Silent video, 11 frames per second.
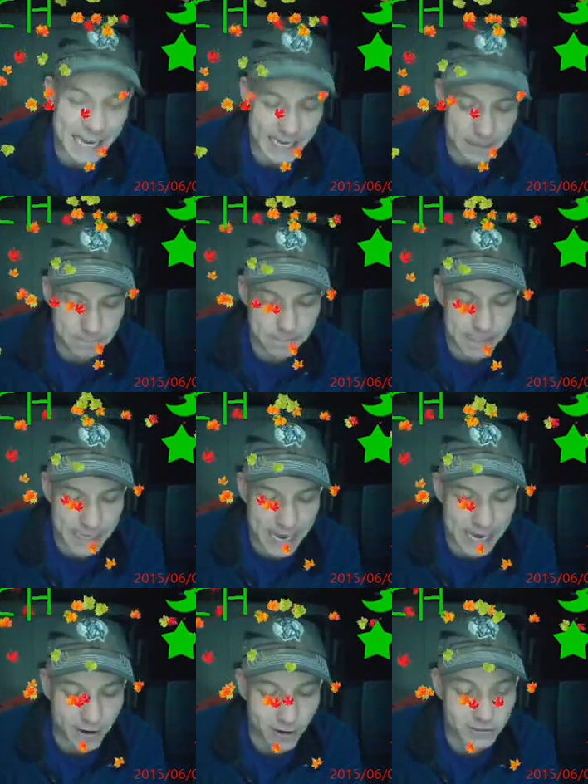
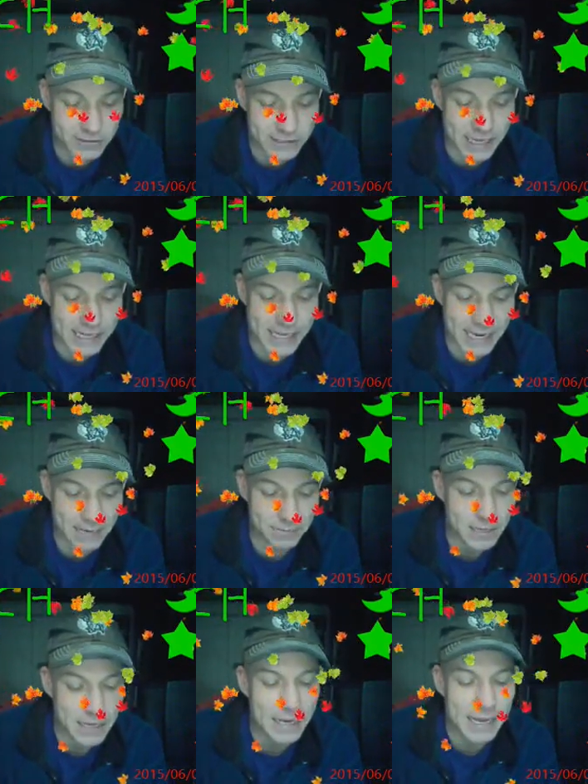NBA All Star game.
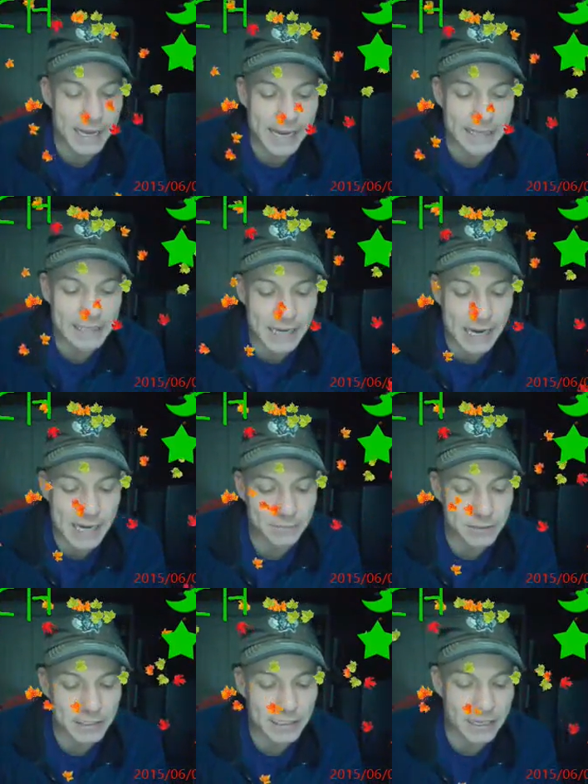Eight
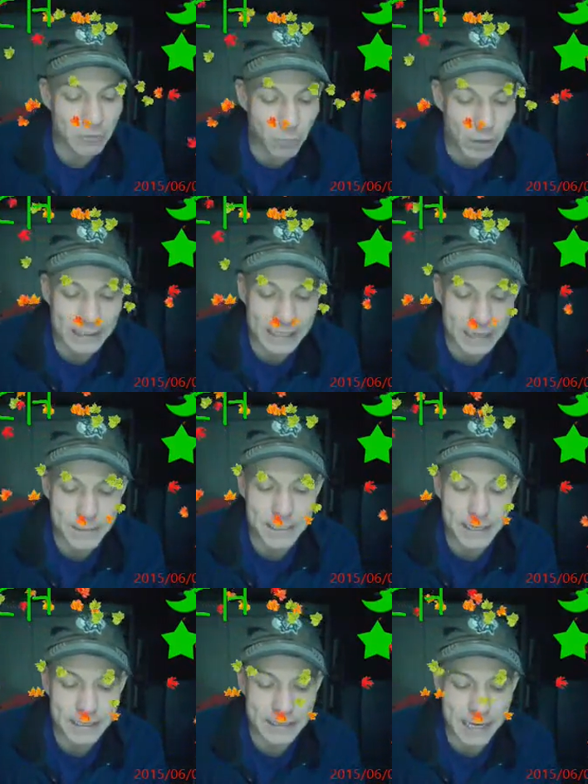times he won an
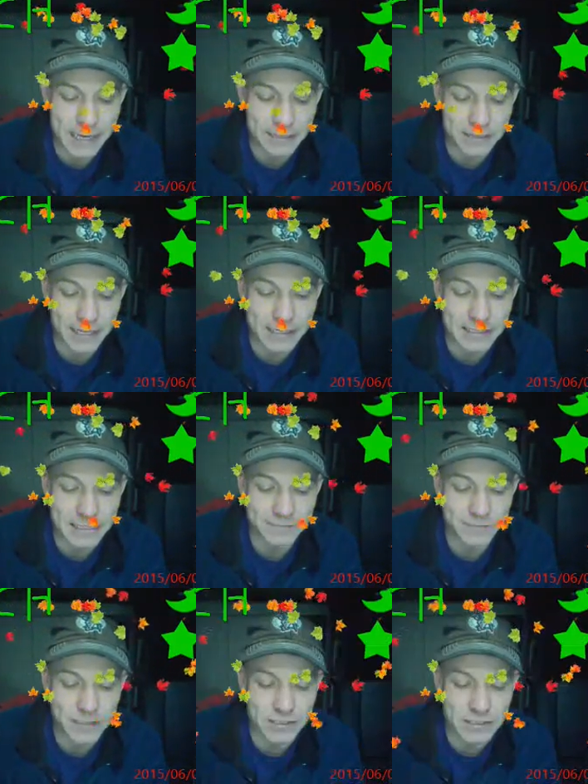NBA title.
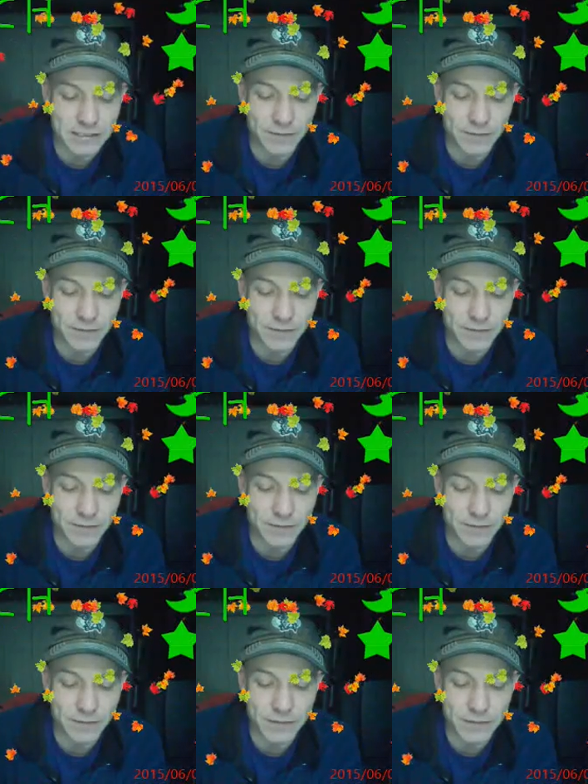1957, he
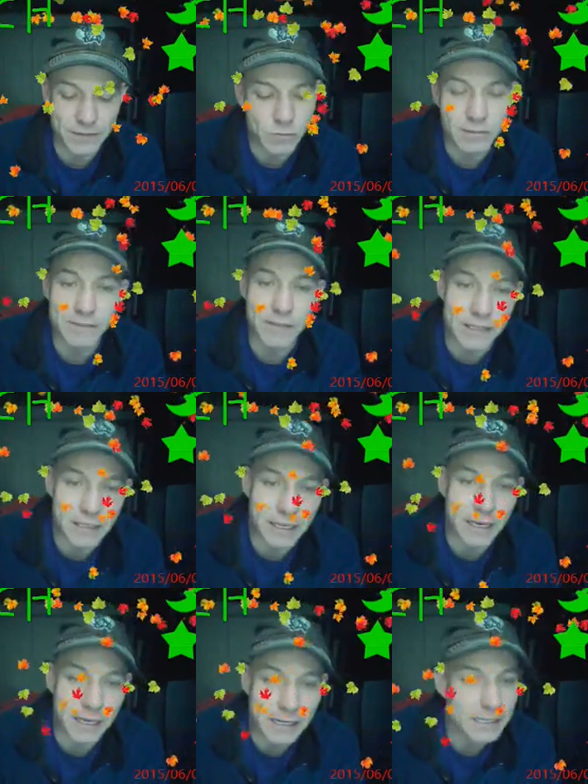was Rookie of the
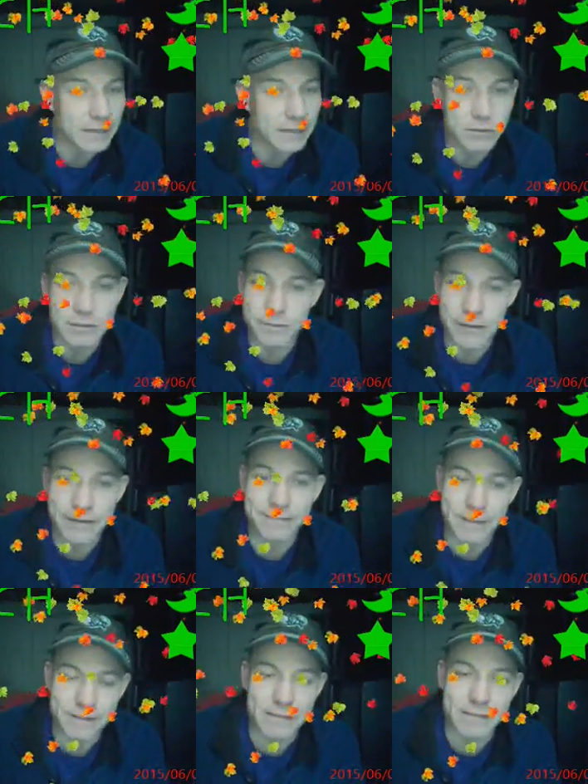Year. He was a very,
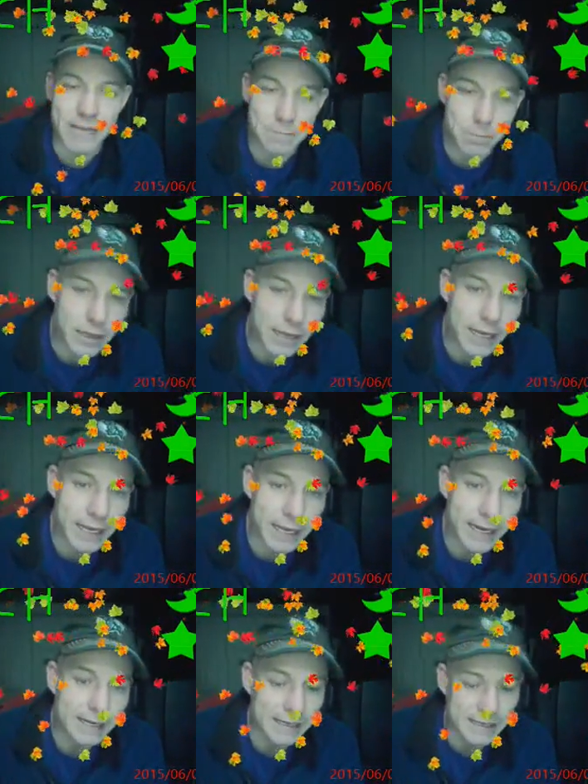very great
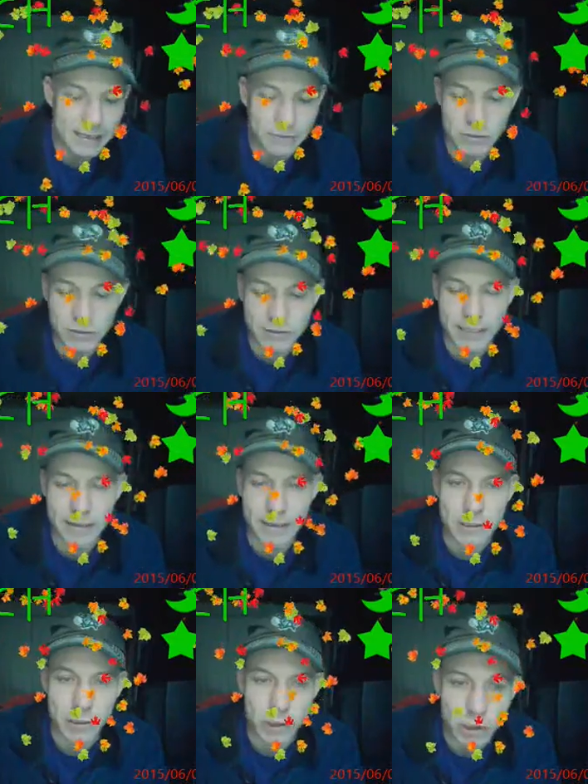player. He was a great
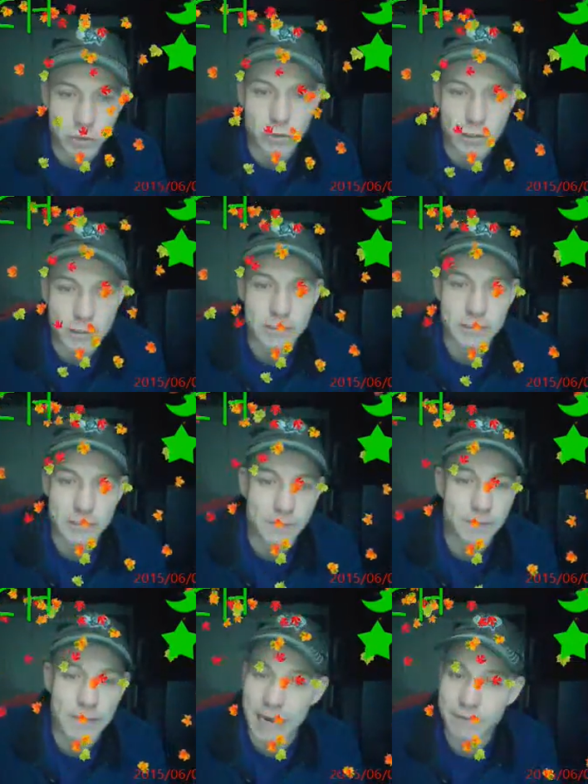like shooter and stuff.
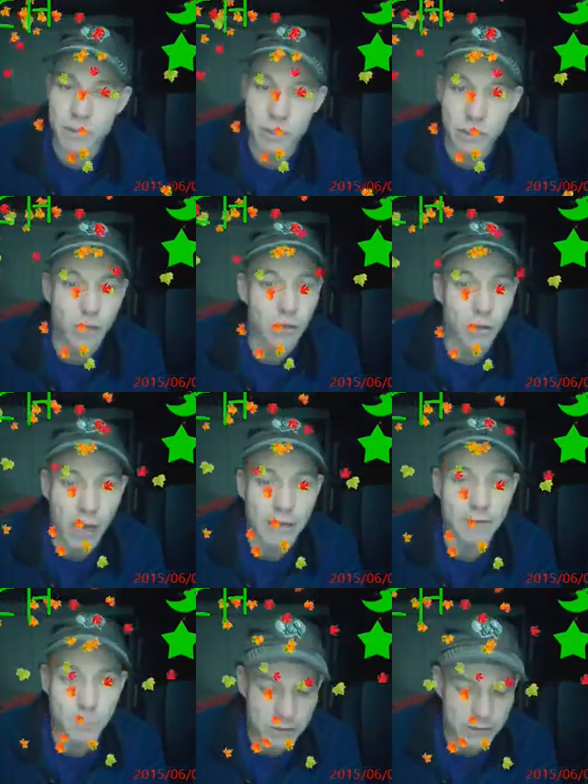He averaged a lot
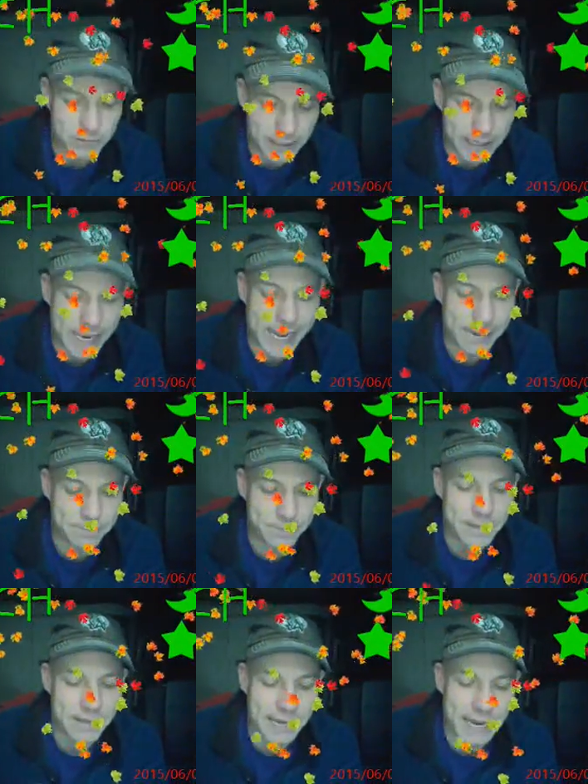of points per game,
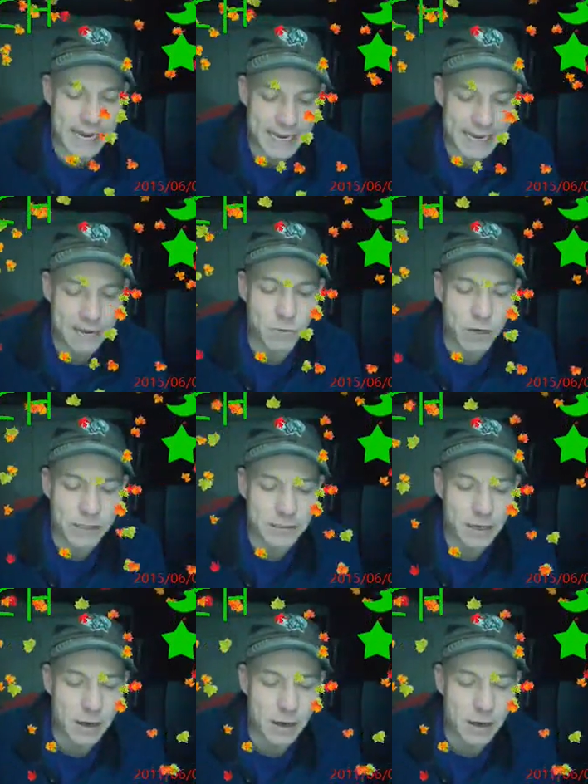and he was